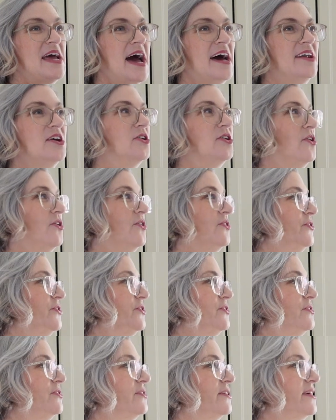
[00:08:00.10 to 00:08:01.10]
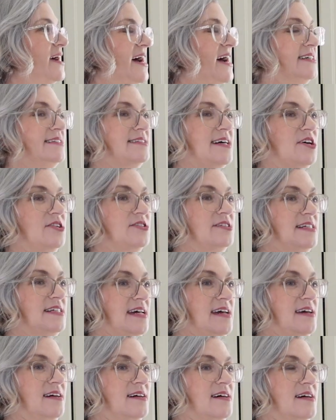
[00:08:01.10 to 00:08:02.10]
had a Collier cast iron
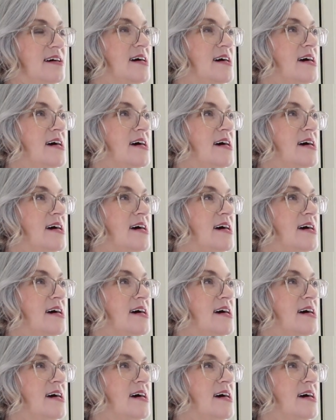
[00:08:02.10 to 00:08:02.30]
sink.